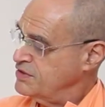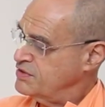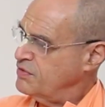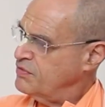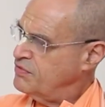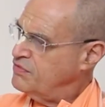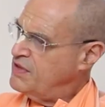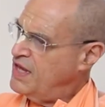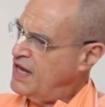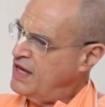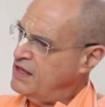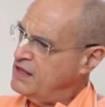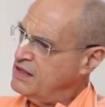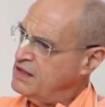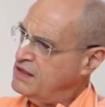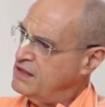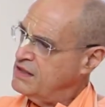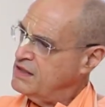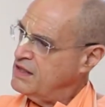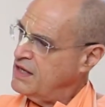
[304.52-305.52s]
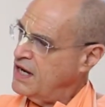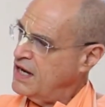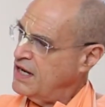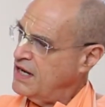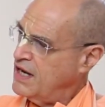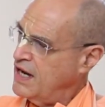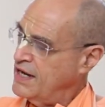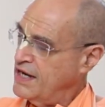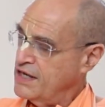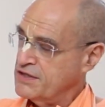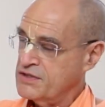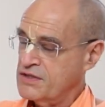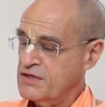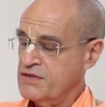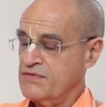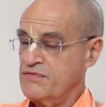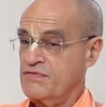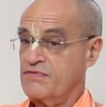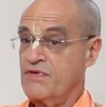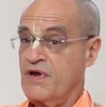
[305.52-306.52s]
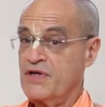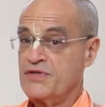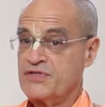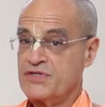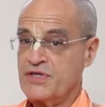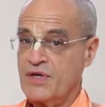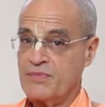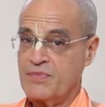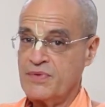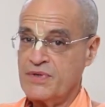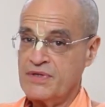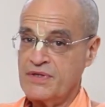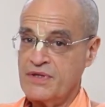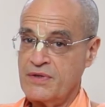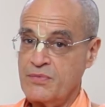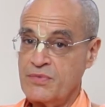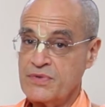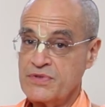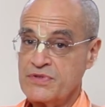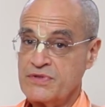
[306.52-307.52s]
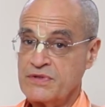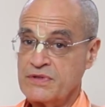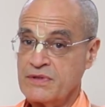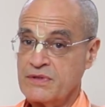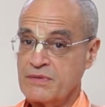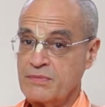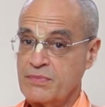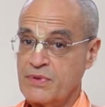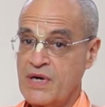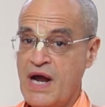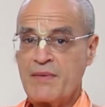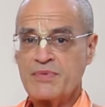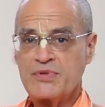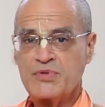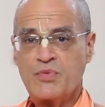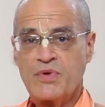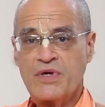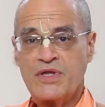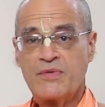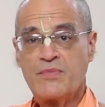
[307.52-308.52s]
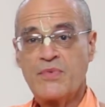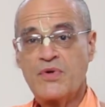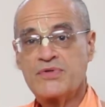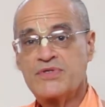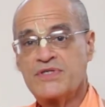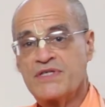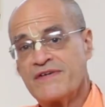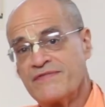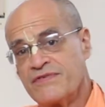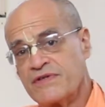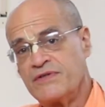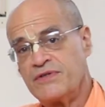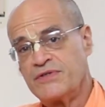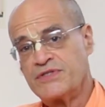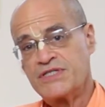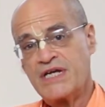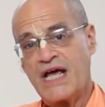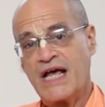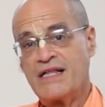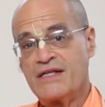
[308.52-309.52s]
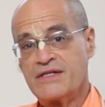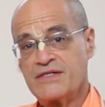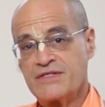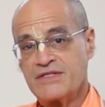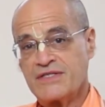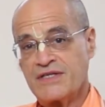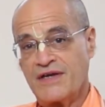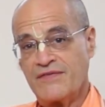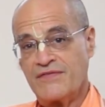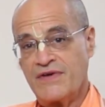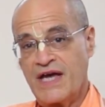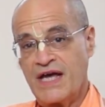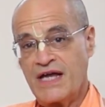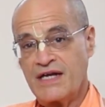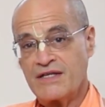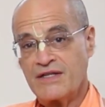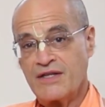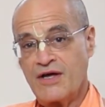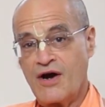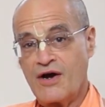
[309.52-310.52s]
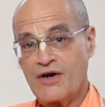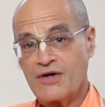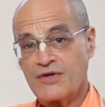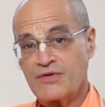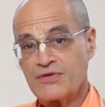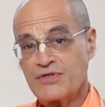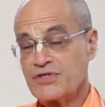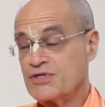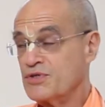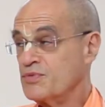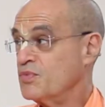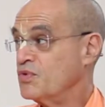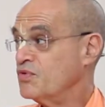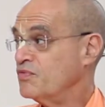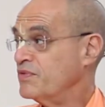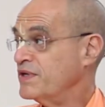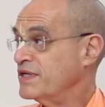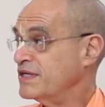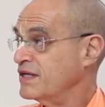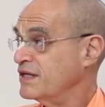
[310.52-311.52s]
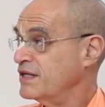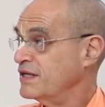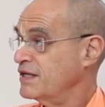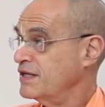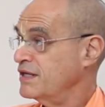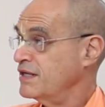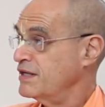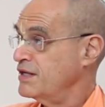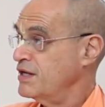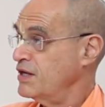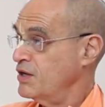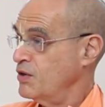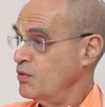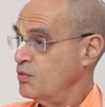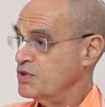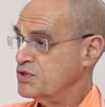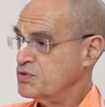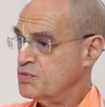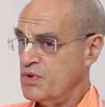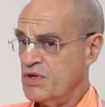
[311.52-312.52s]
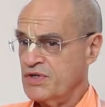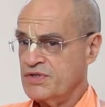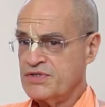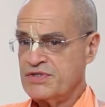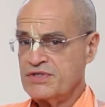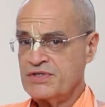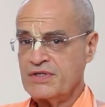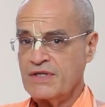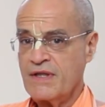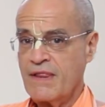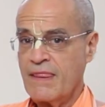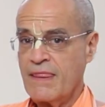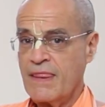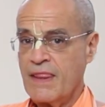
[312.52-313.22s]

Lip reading: So then I had to confront something that was perhaps one of the most difficult challenges that I've had in the Hare Krishna movement, which was